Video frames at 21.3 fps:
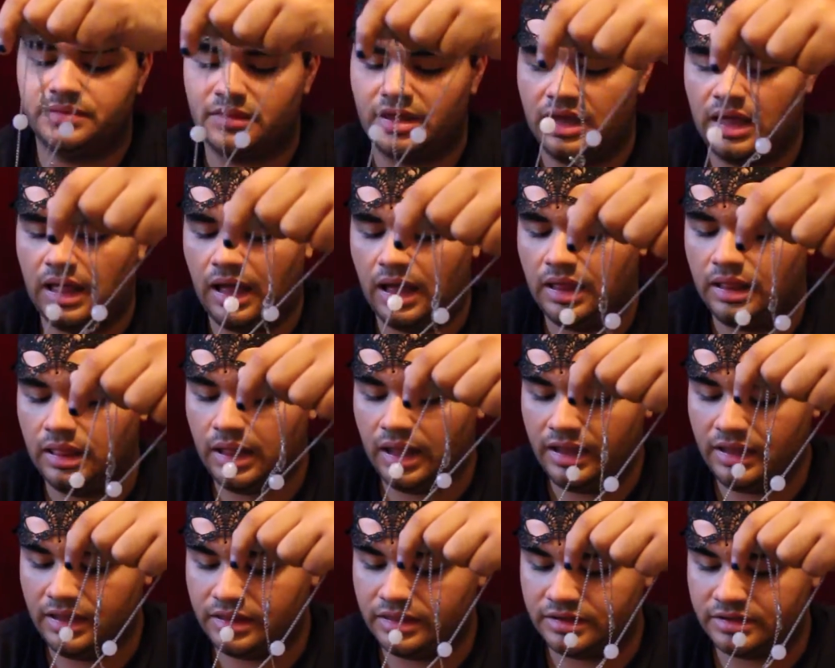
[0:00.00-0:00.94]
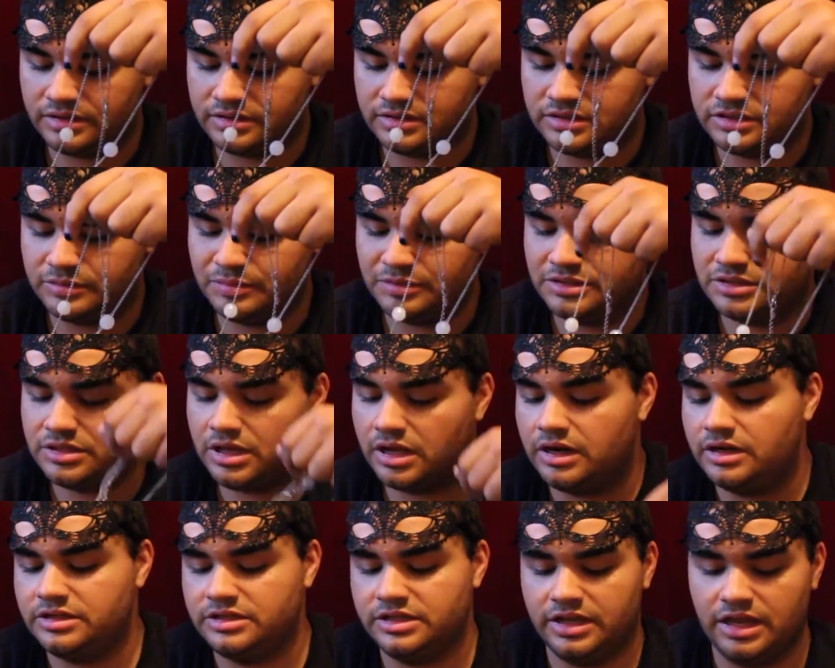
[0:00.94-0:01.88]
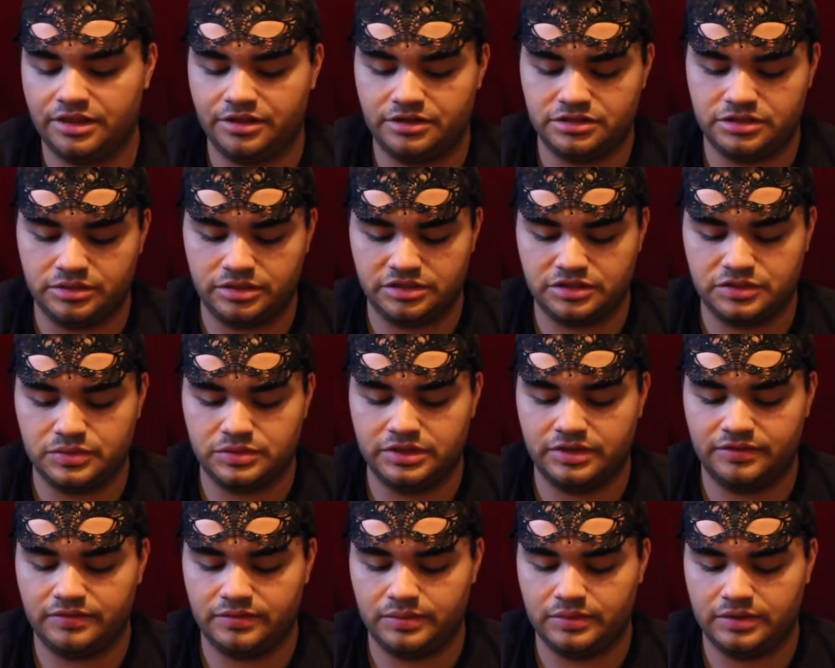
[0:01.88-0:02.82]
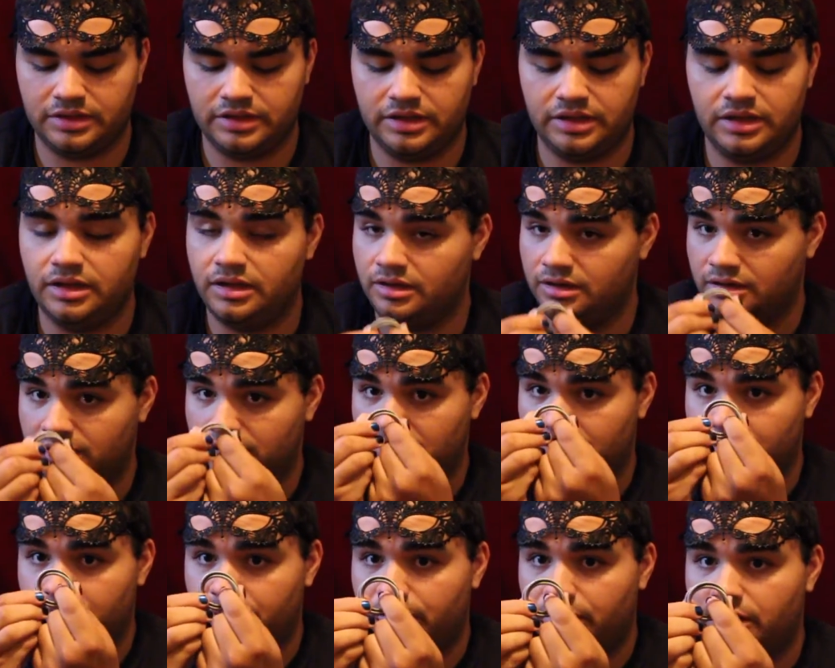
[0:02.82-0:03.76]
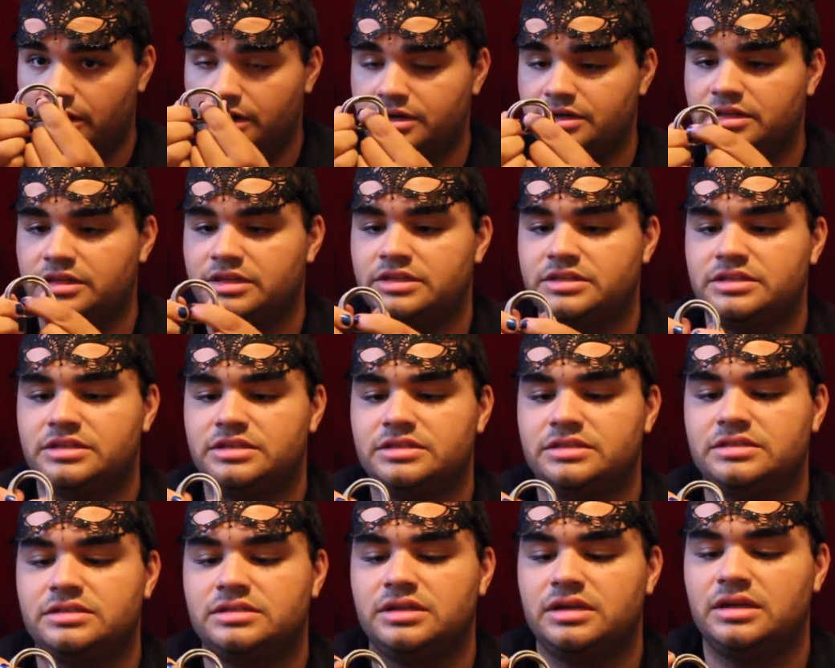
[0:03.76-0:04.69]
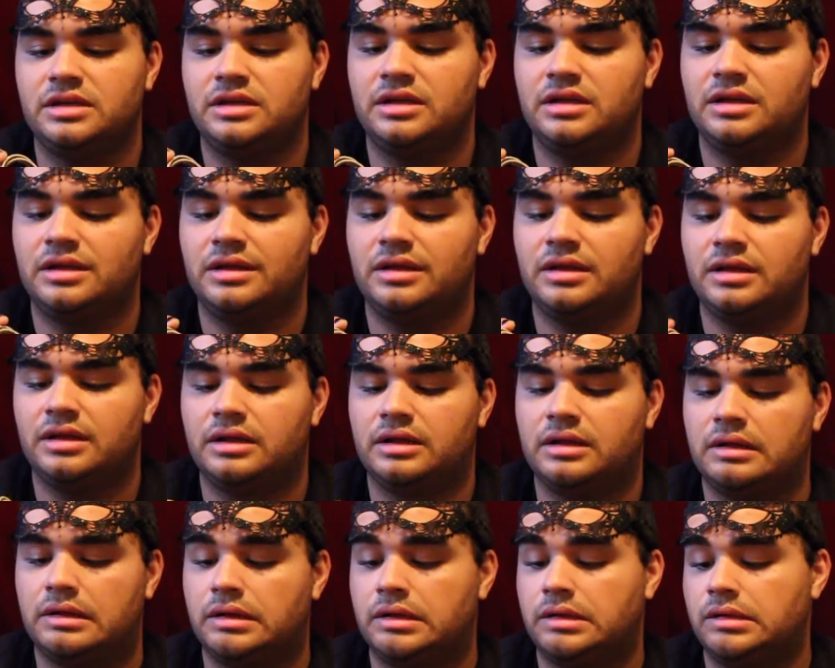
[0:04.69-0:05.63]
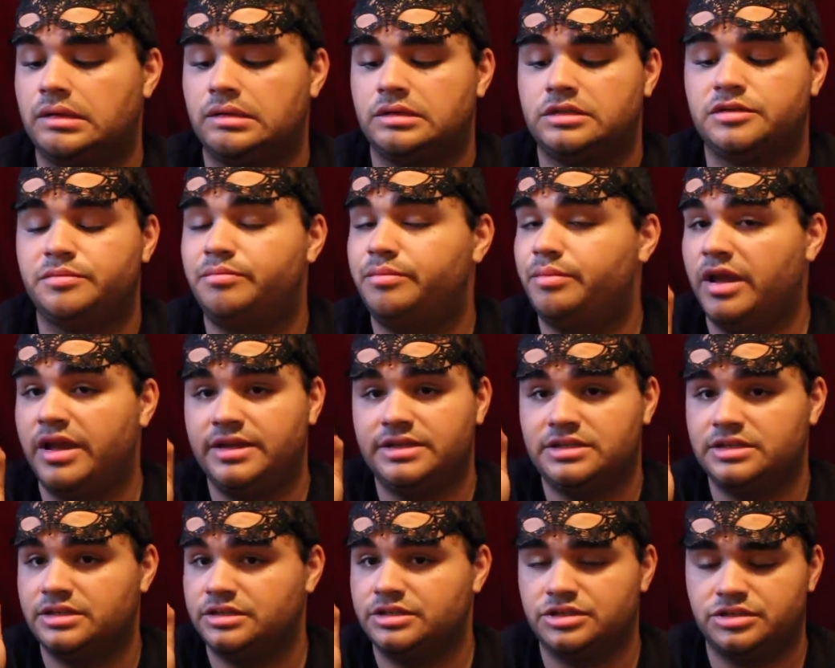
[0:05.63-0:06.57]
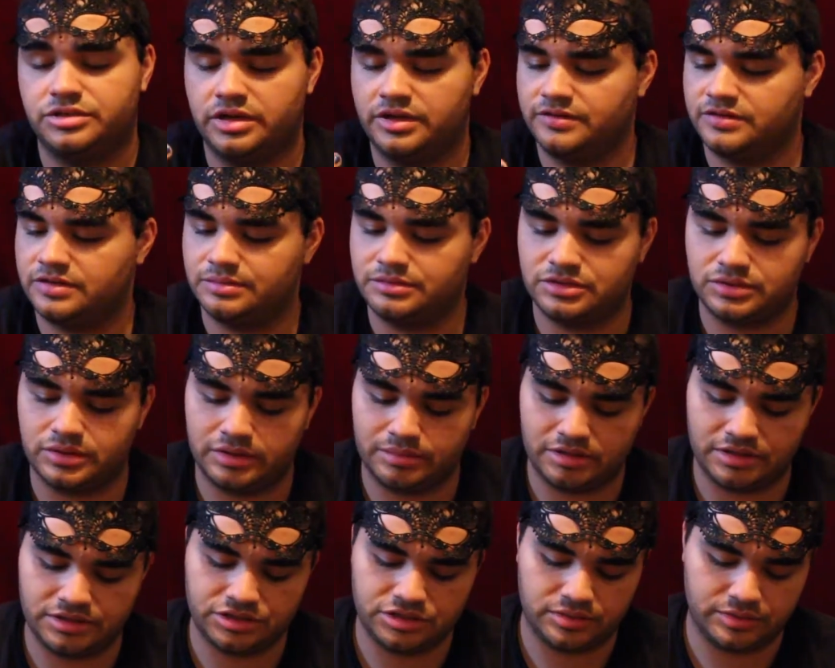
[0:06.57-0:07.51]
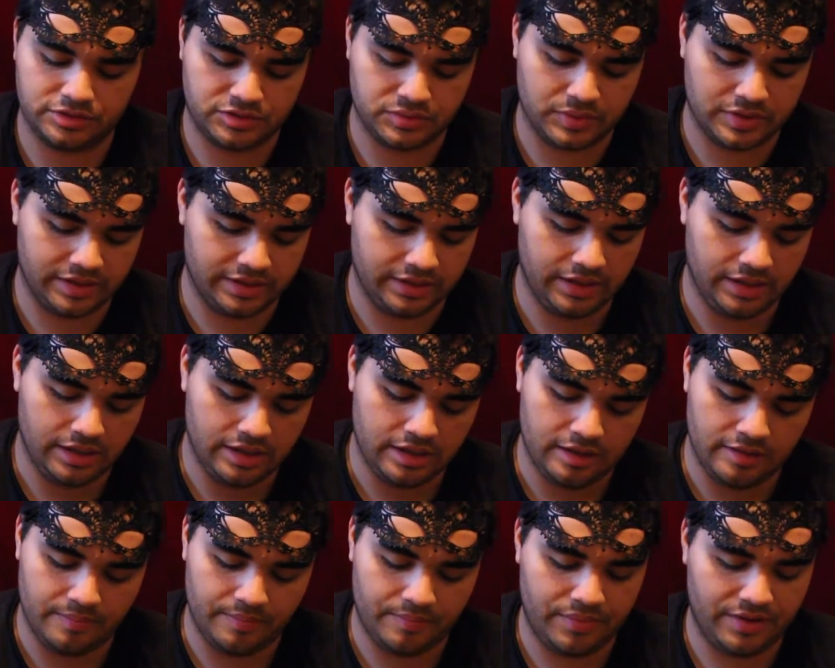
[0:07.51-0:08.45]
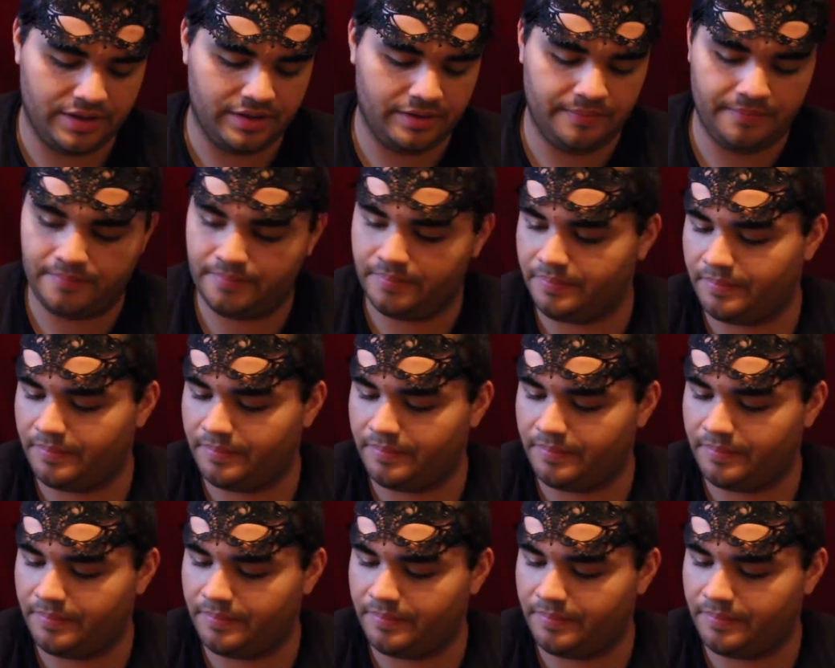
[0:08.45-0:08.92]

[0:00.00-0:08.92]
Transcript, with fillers: I, I like this. It's been soldered together, so this will never really come apart. This is it's a bass string of some sort. I'm not sure which one, but